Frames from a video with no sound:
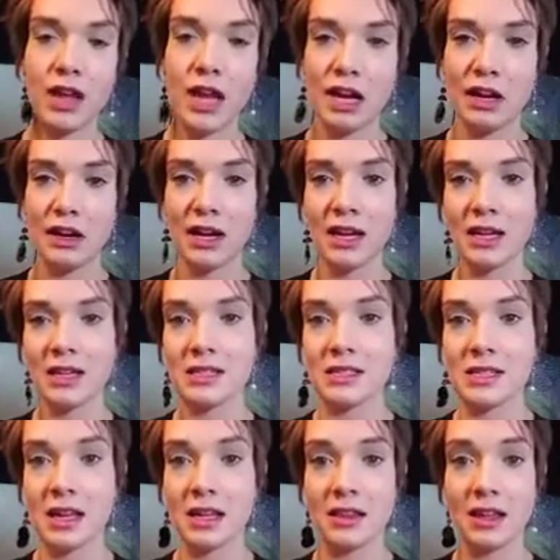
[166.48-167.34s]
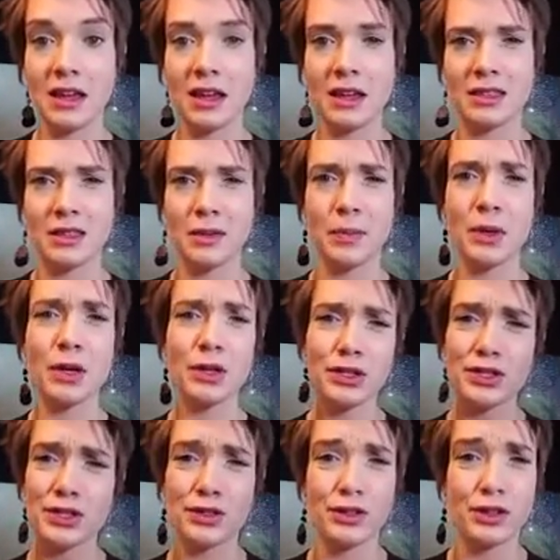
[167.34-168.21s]
areas, and like the
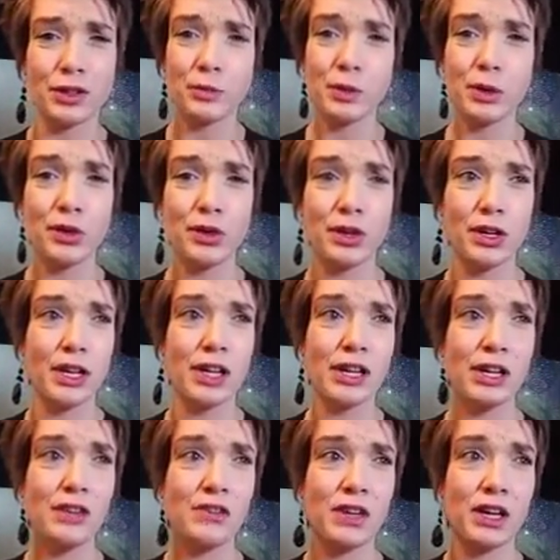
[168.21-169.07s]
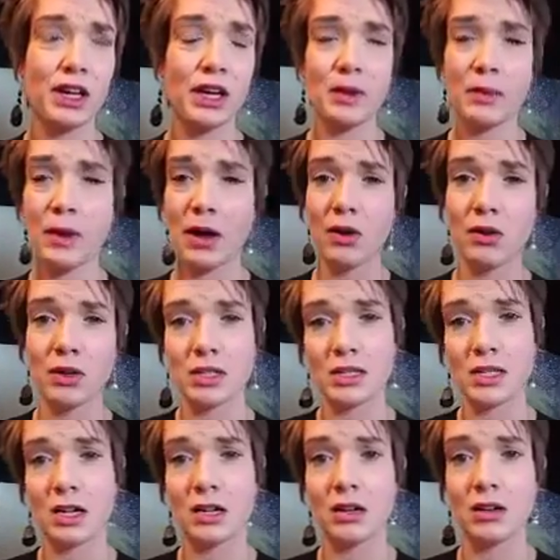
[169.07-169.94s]
personal computer didn't even come out
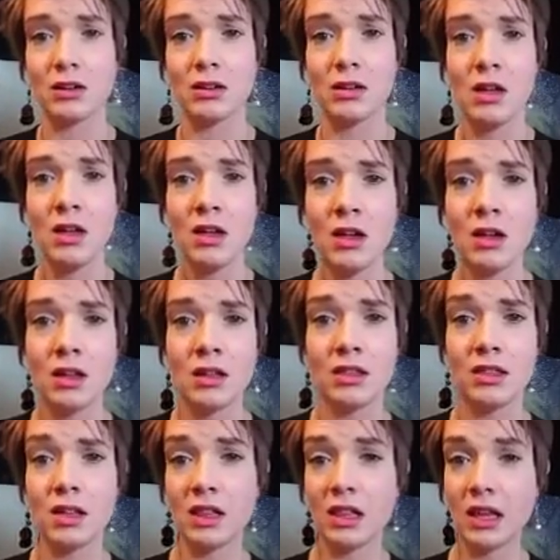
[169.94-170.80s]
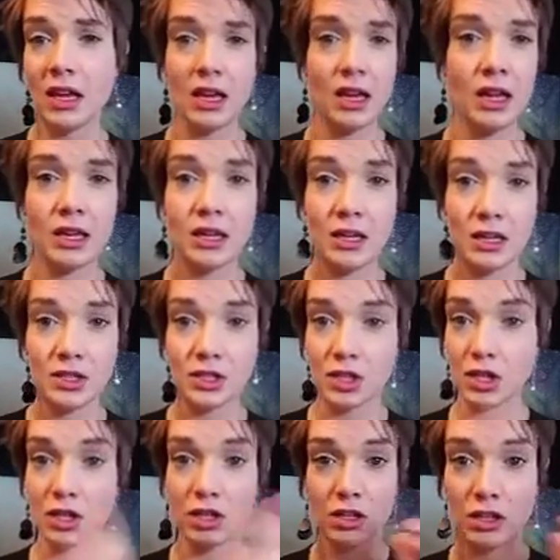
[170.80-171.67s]
until the late 80s
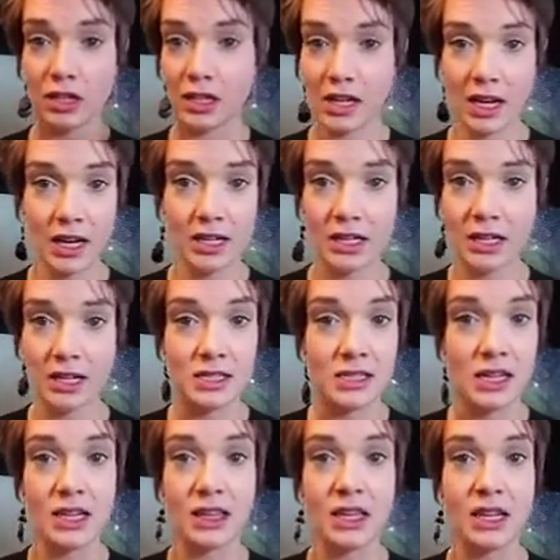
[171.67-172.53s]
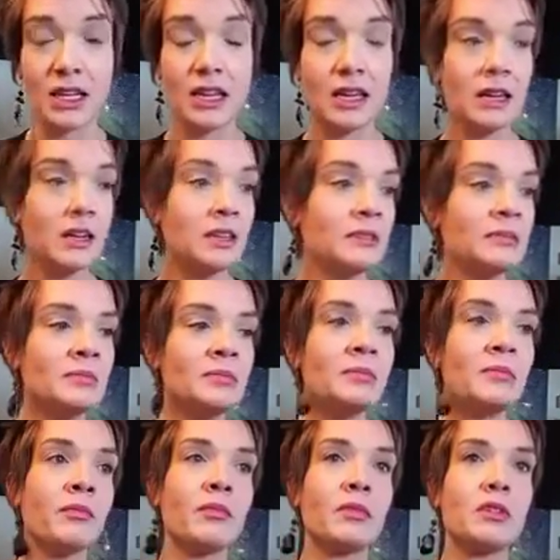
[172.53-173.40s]
or early 90s, I think.
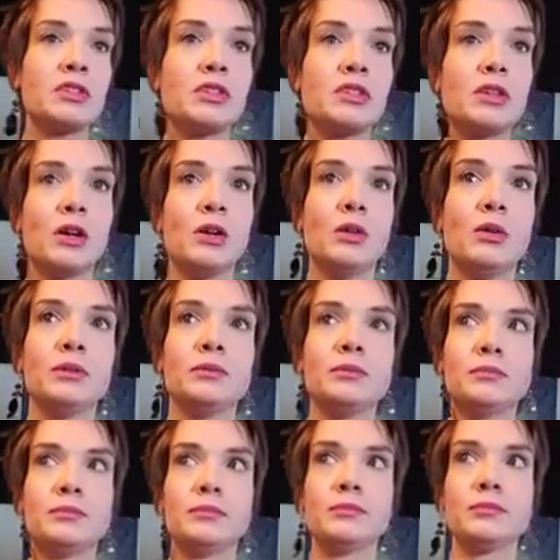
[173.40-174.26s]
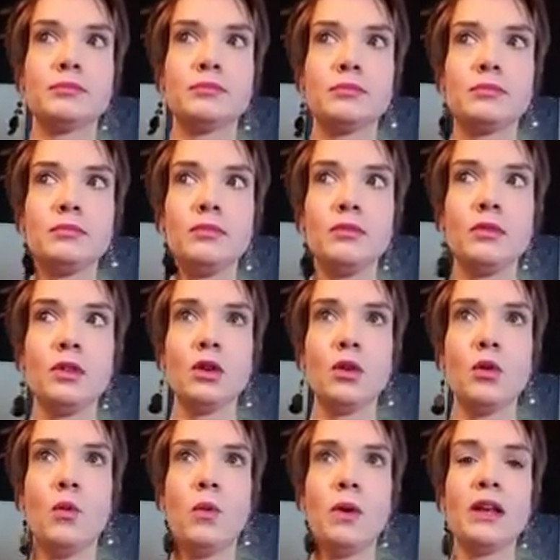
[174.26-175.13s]
So
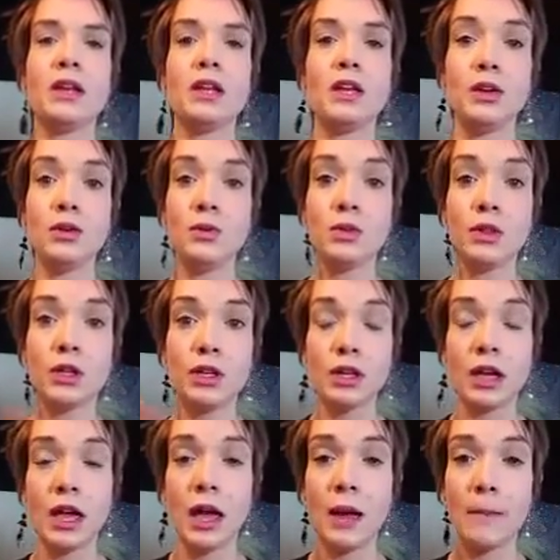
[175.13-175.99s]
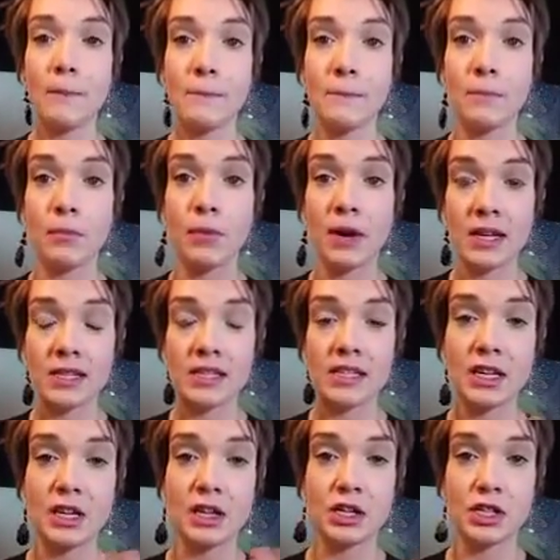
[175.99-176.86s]
when you look at
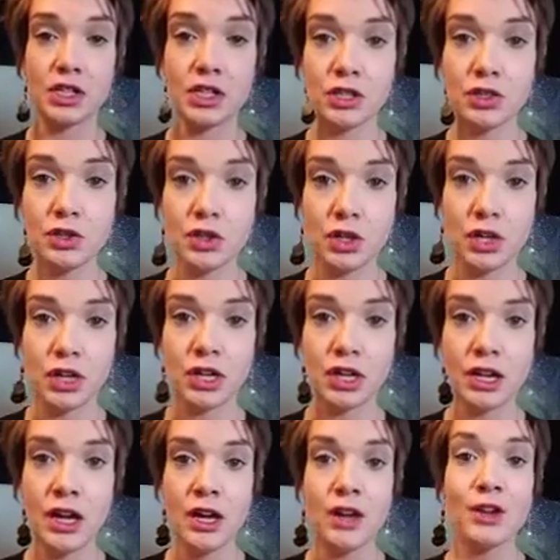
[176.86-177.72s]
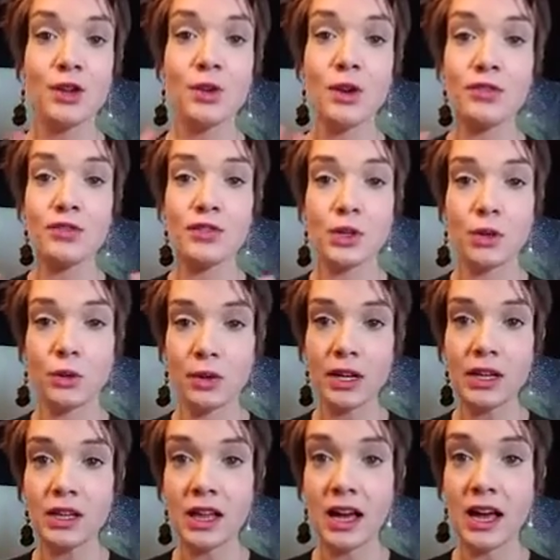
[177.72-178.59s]
raising your children, you have to
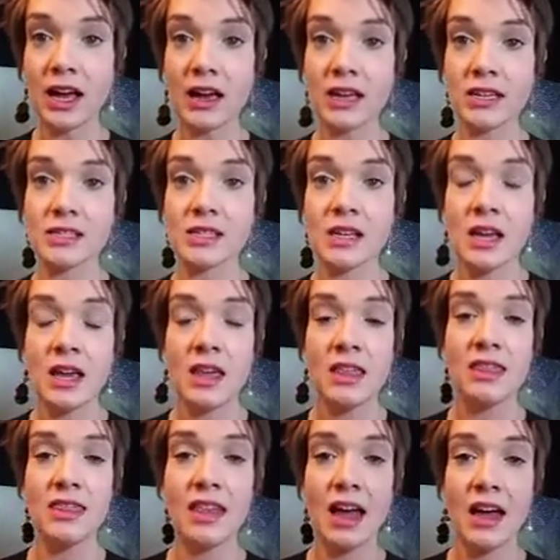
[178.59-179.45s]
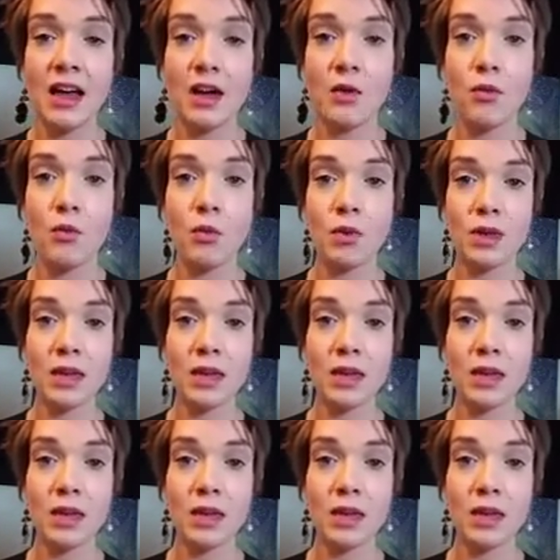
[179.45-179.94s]
realize that